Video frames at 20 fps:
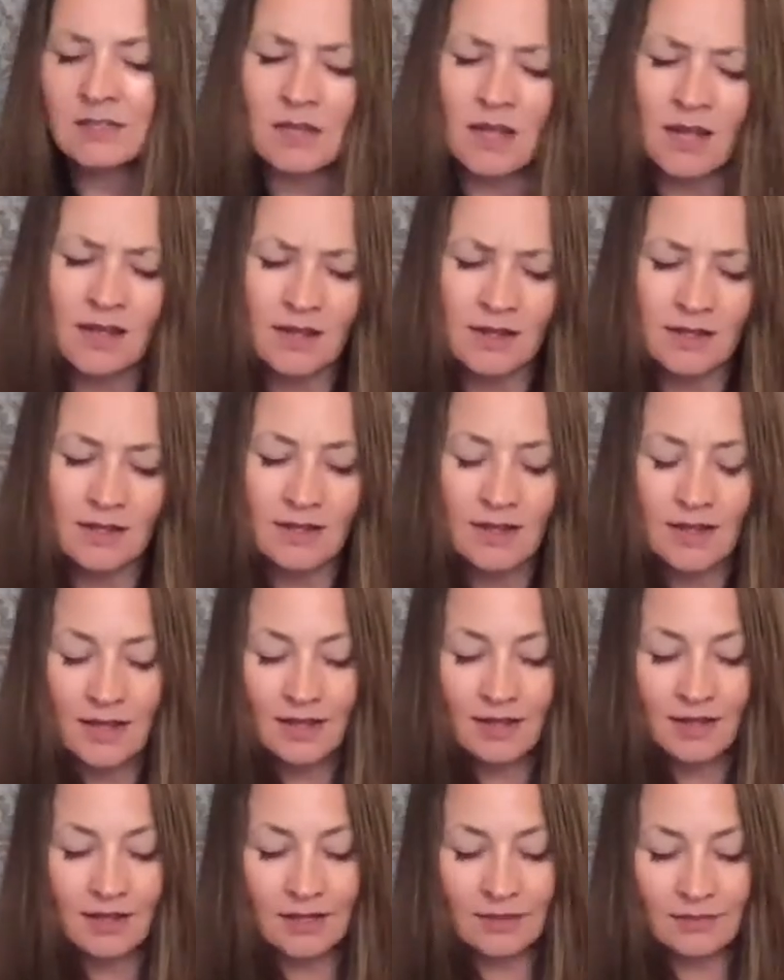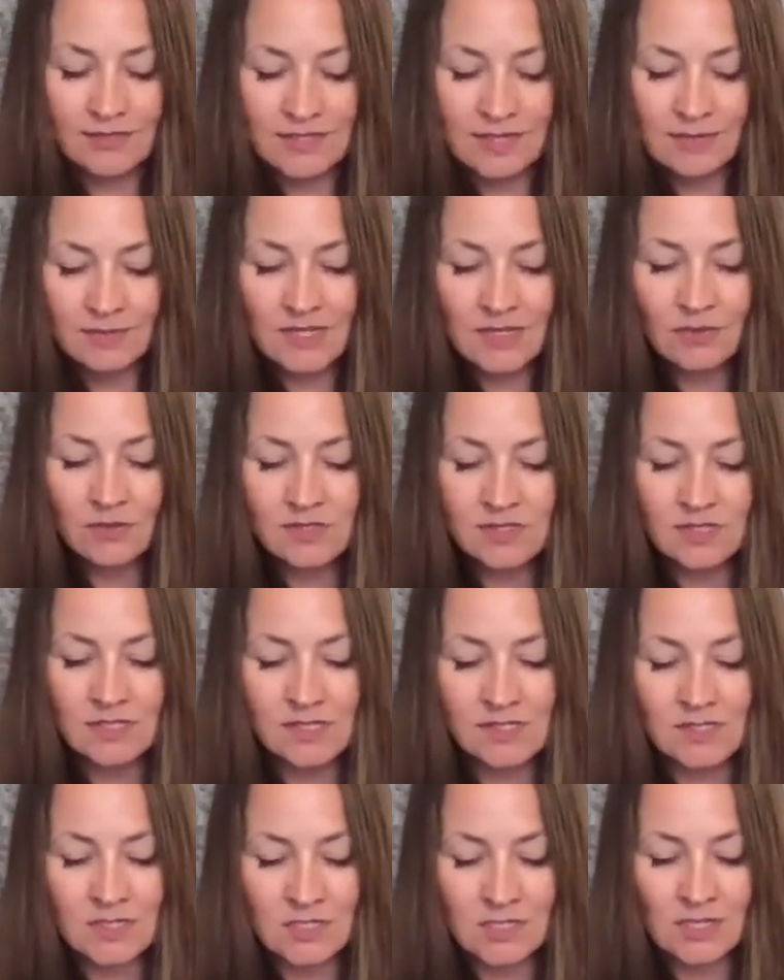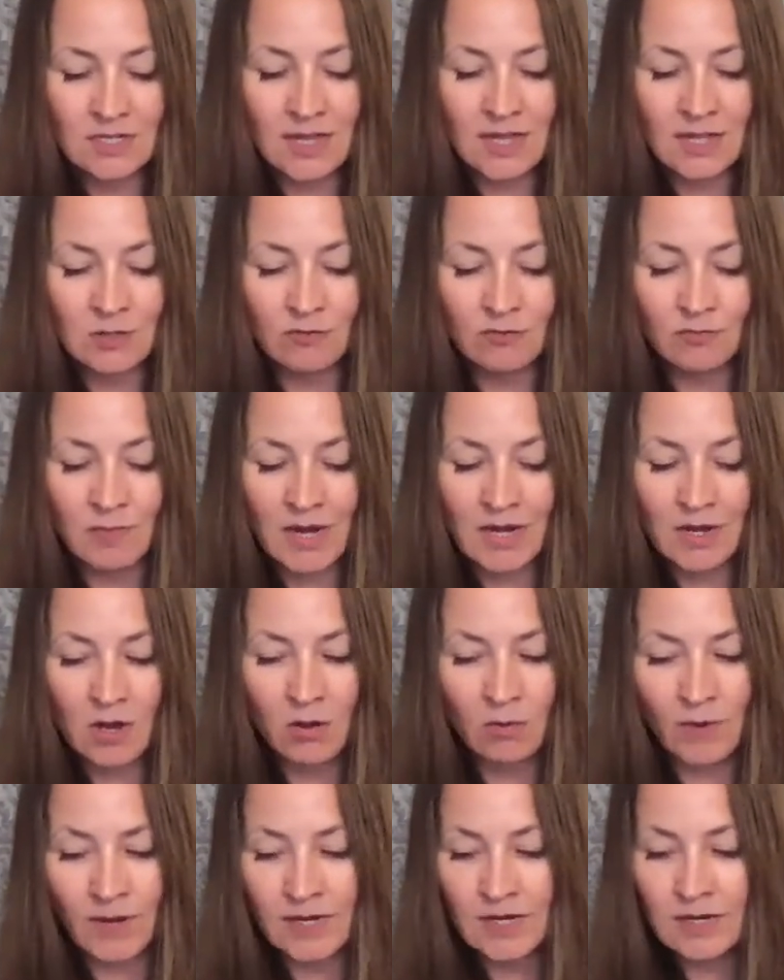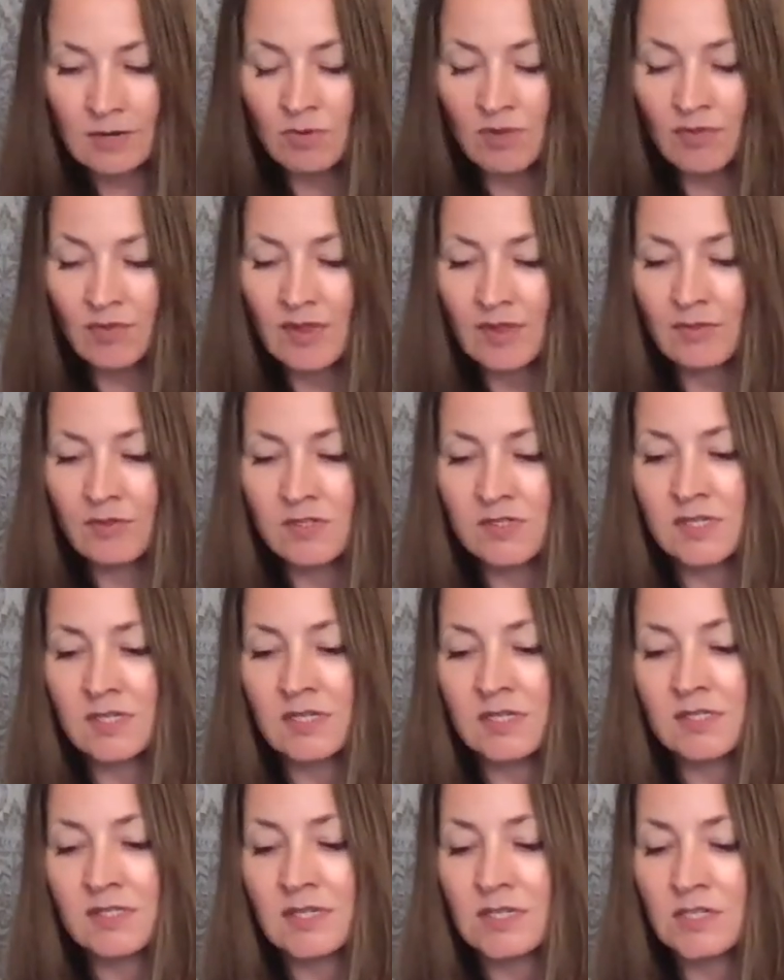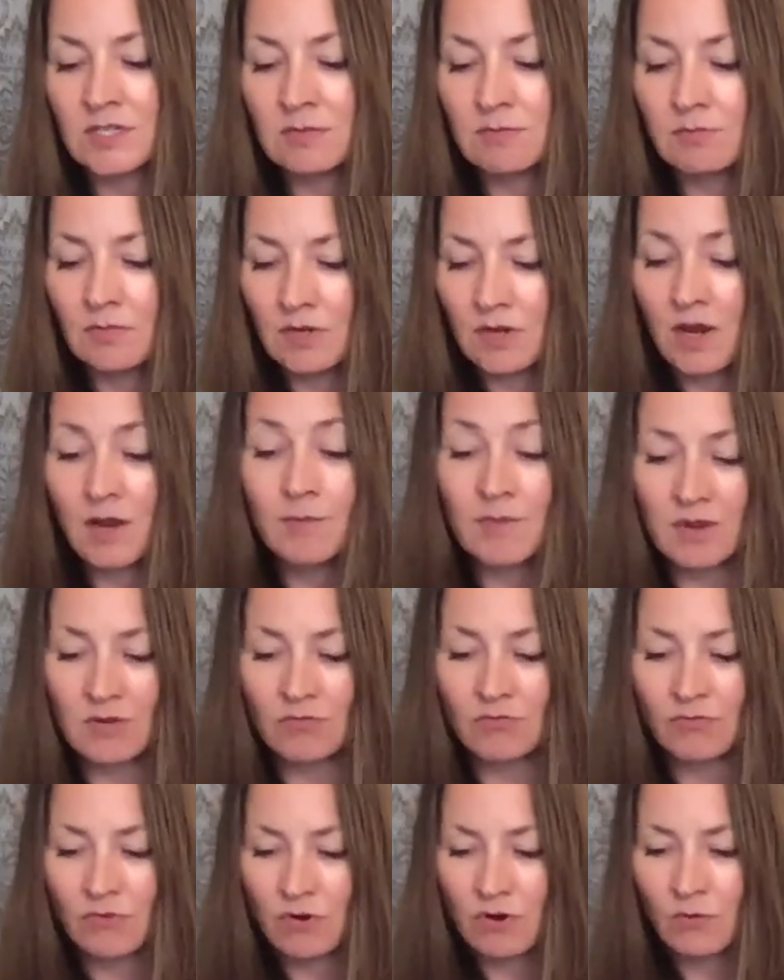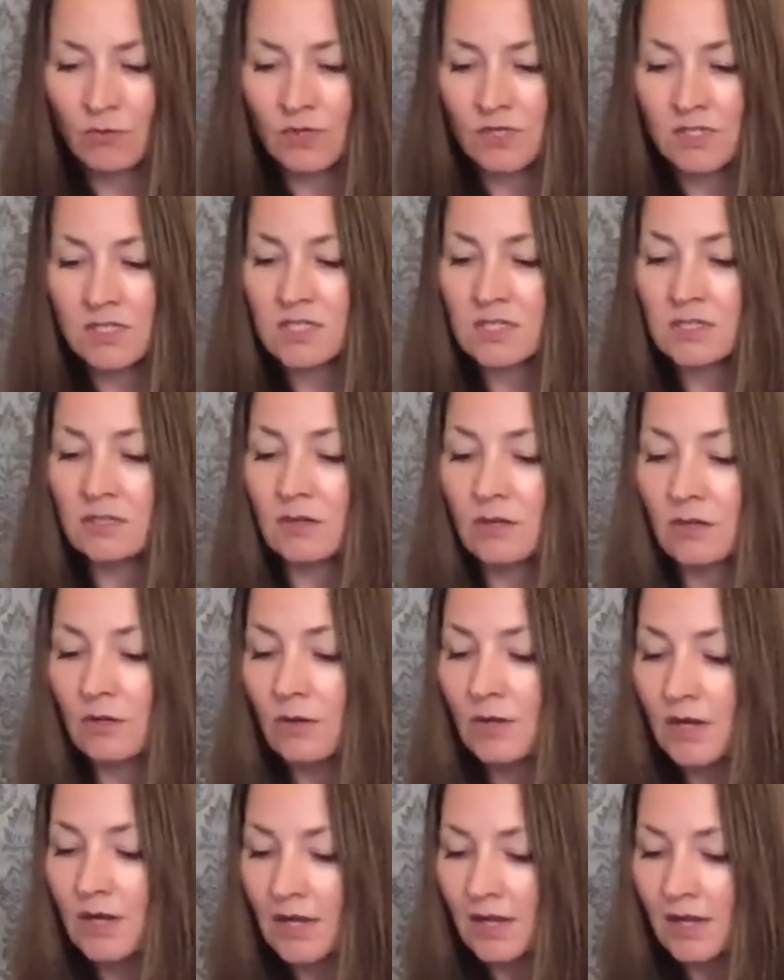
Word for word: Uh, it seems like there's a decision that you've made already, but then there's a decision coming forward too.